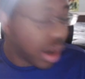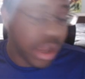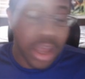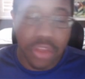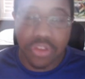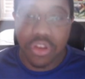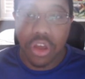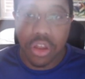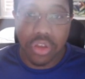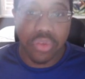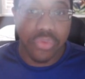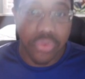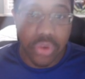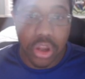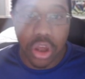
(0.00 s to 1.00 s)
guys, that's it for
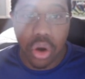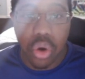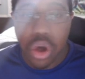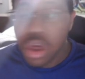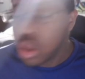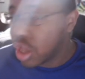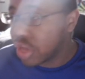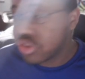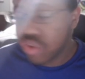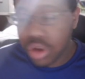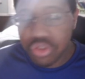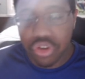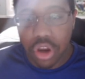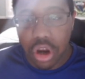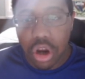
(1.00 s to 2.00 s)
the video. Like, subscribe,
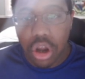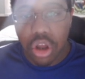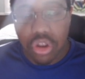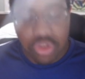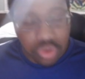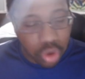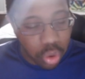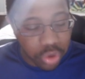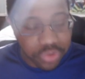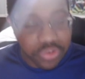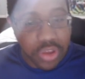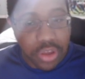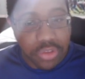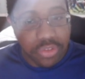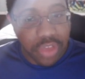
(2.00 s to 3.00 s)
share. As always,
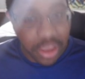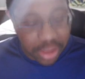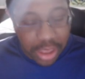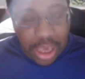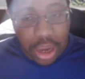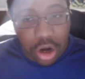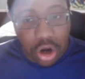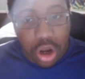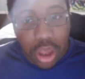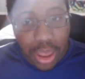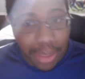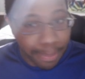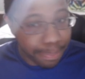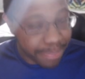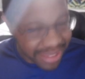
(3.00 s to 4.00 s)
take care
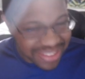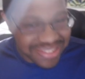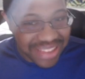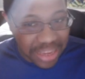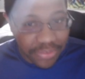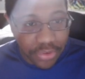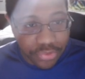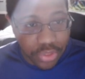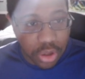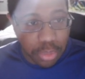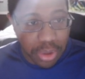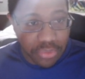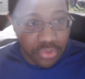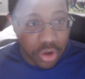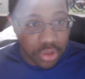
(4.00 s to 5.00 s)
and be safe out there, my
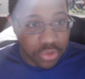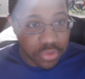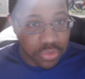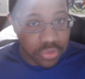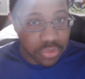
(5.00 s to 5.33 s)
friends.